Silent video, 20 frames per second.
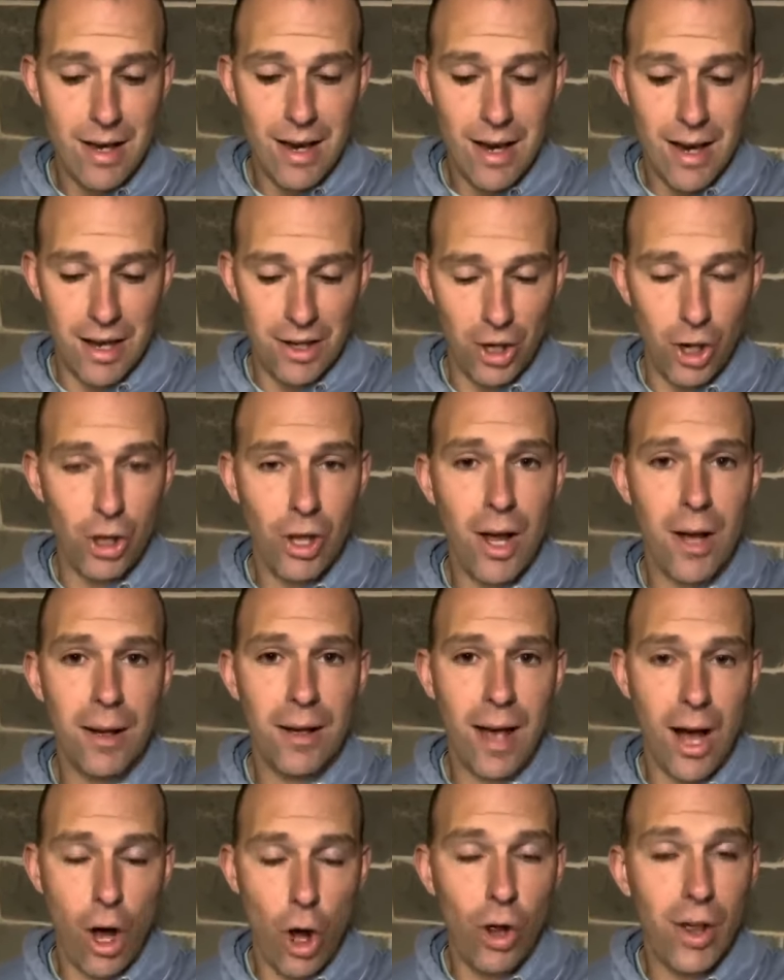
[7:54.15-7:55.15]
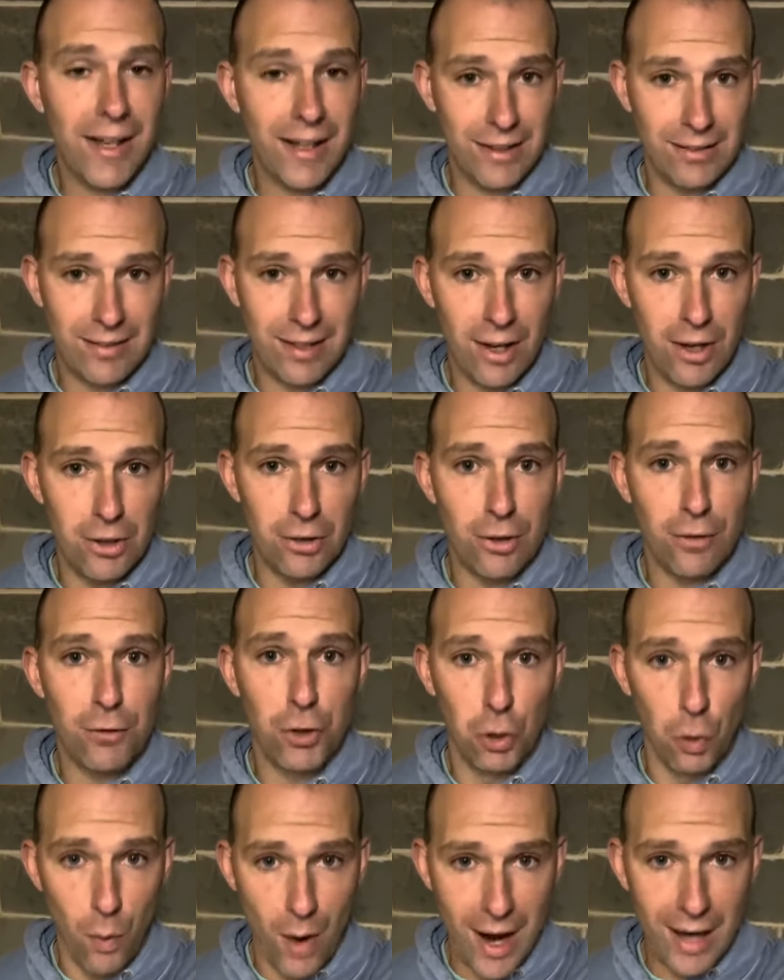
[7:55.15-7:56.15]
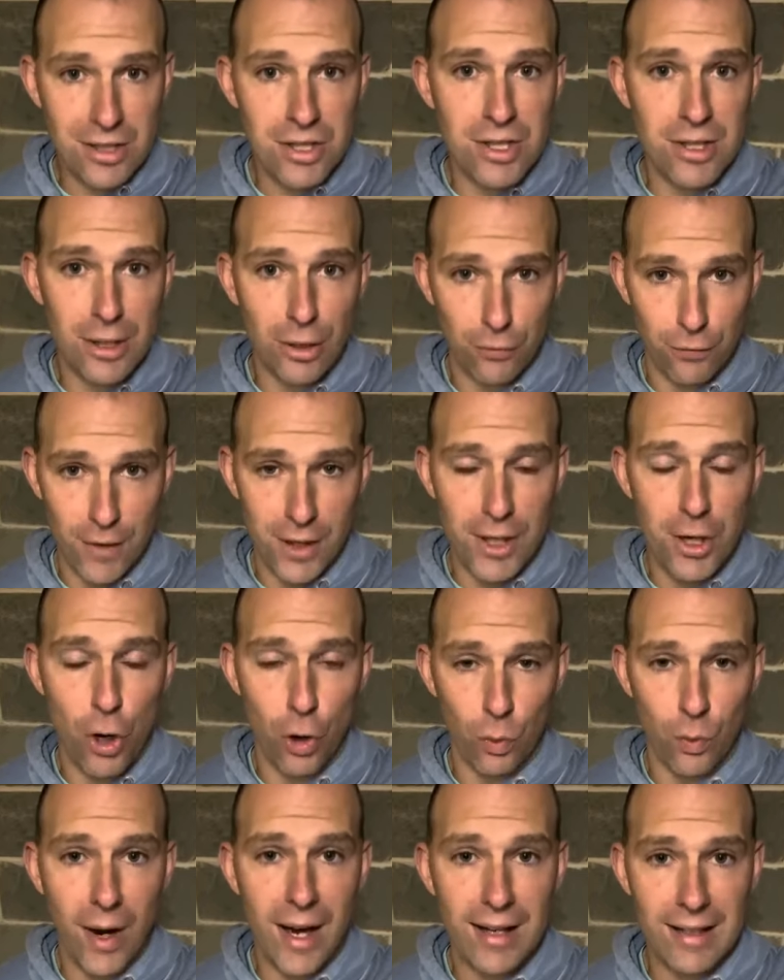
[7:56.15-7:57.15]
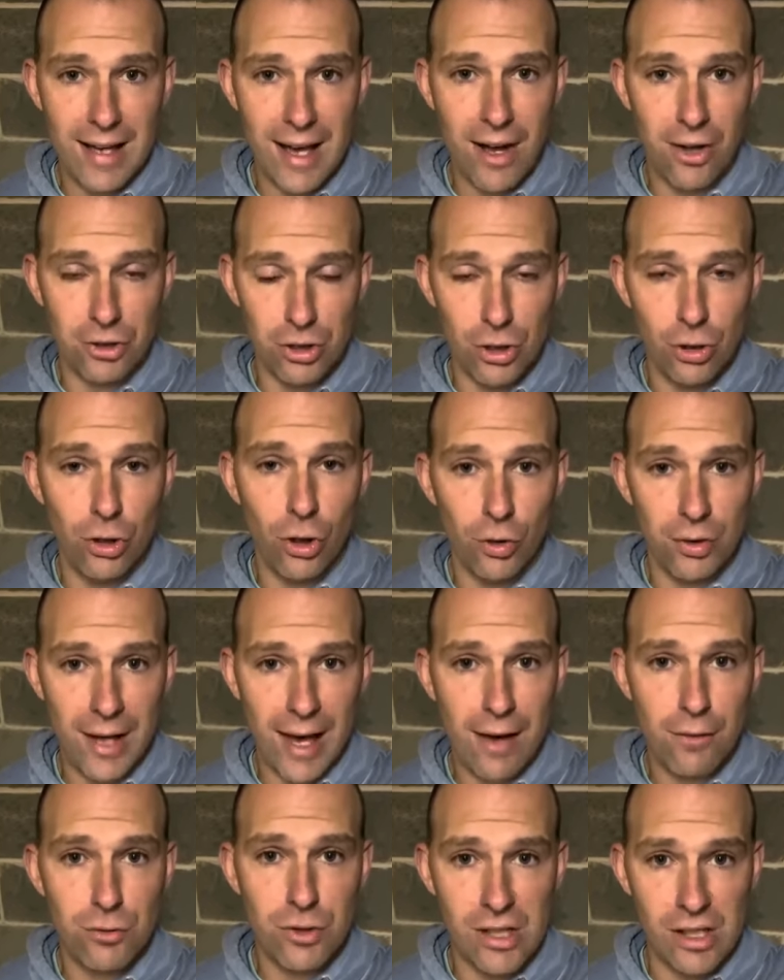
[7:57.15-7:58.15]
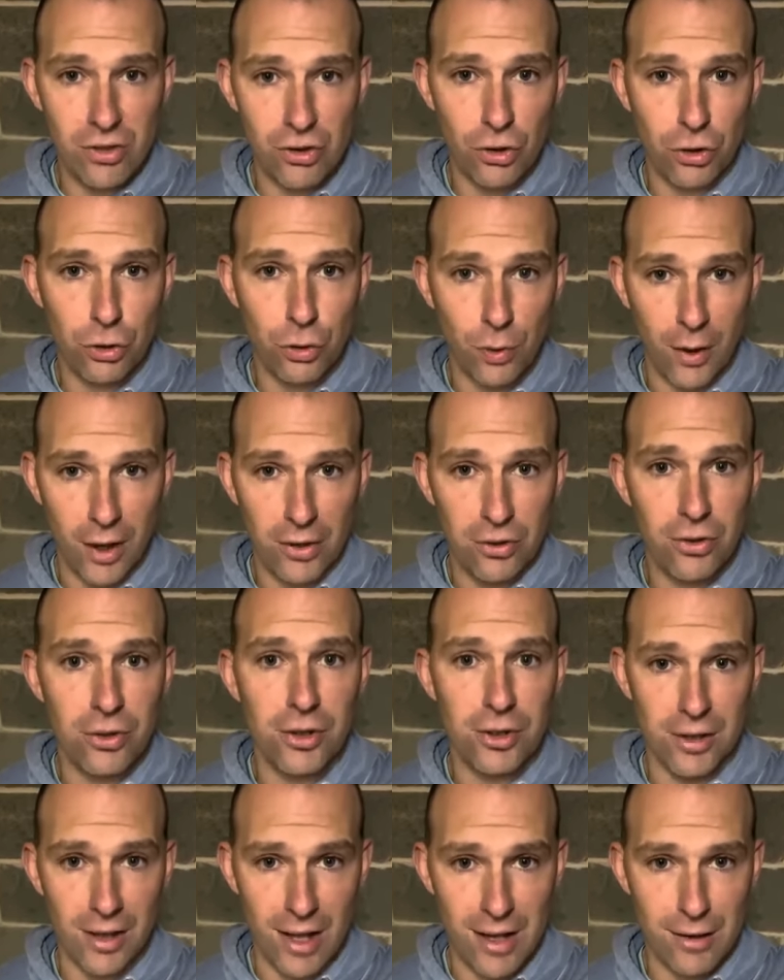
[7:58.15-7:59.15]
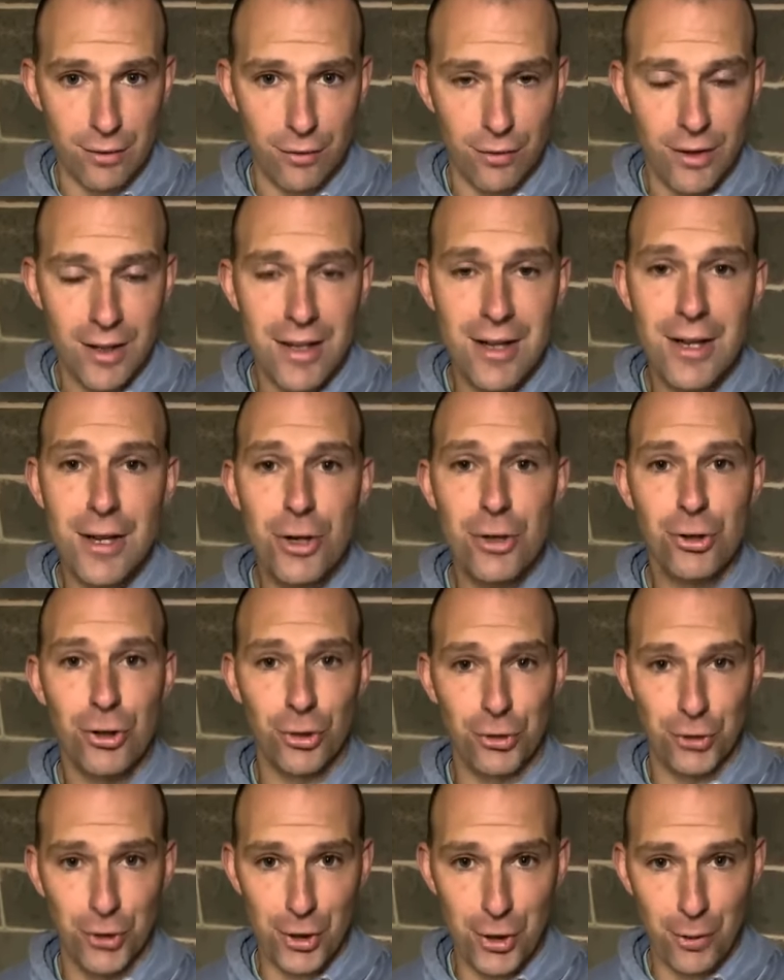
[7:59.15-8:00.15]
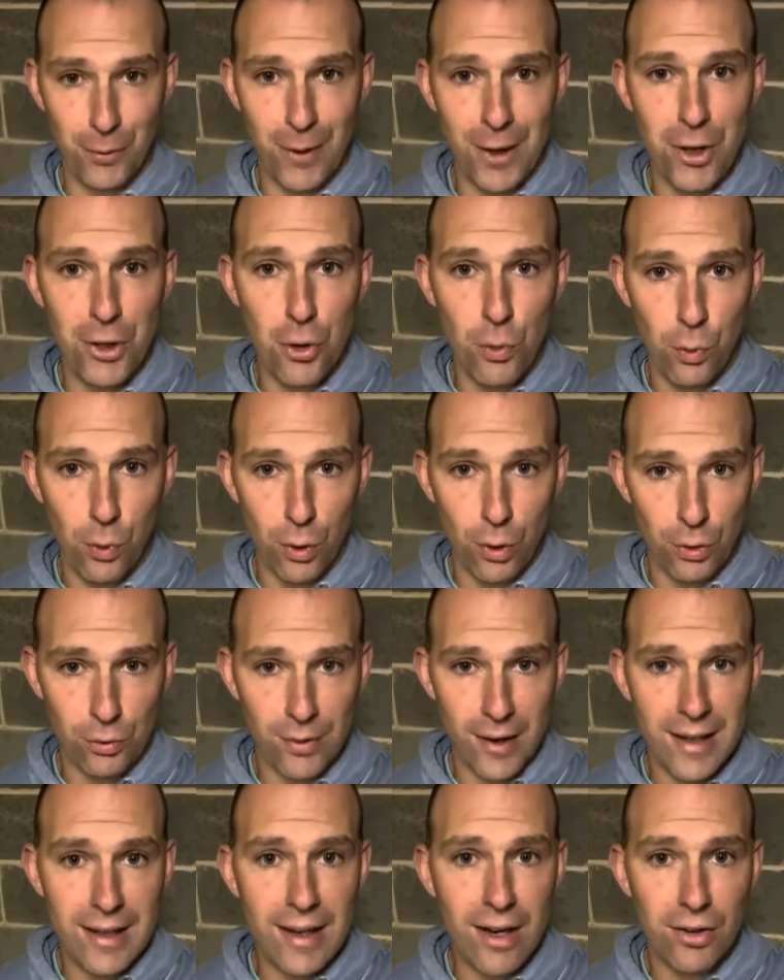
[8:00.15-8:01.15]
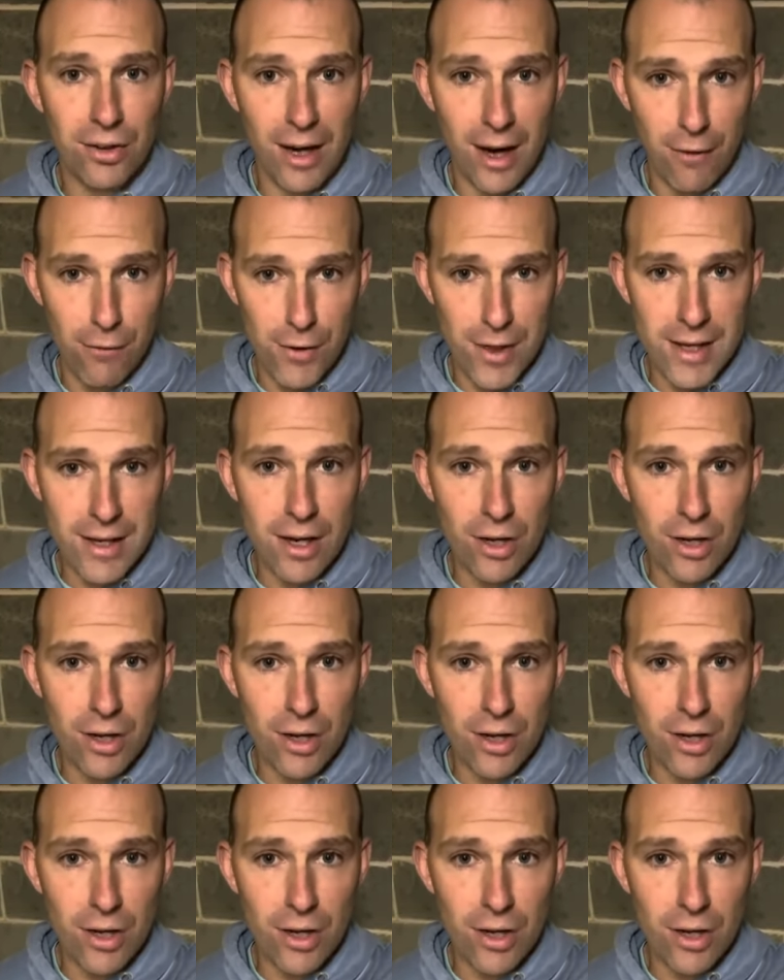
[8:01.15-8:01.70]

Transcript: And all I can tell you is if you're watching this video right now and you don't have Jesus Christ in your life, just look around the world right now at everything